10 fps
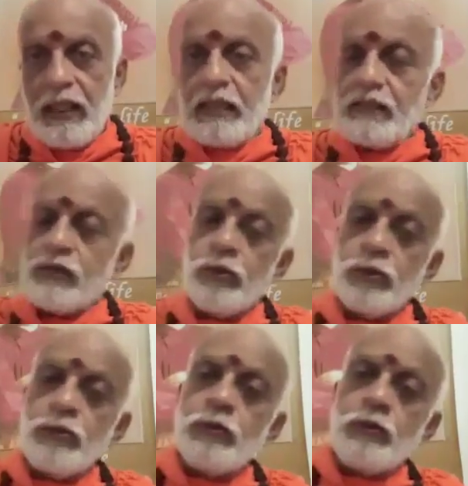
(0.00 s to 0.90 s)
His
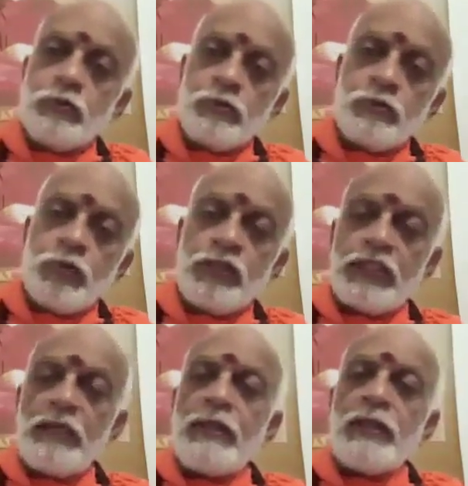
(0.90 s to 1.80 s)
guru was
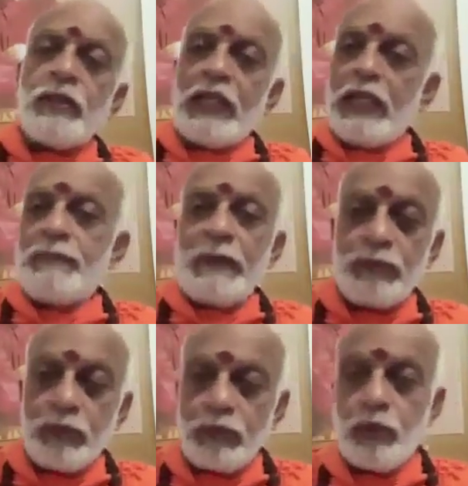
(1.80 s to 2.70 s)
able to help
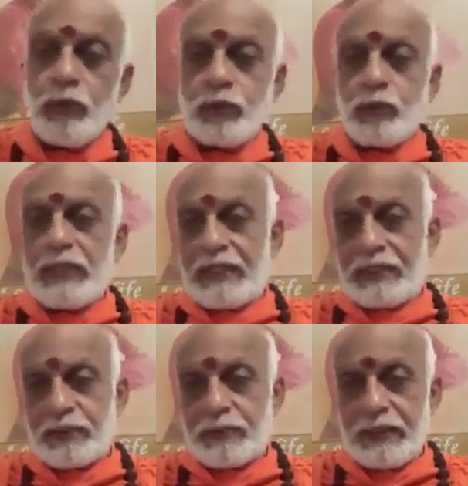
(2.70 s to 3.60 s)
him to go through that
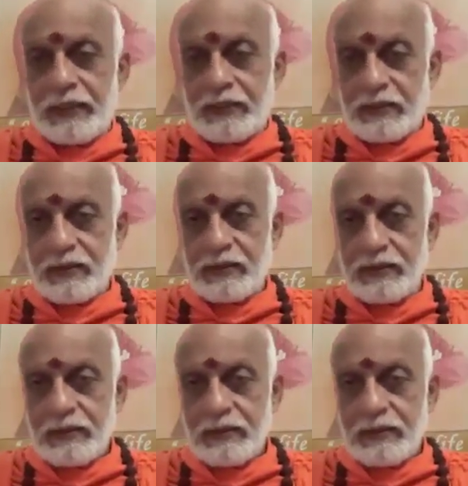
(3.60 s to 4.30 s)
experience.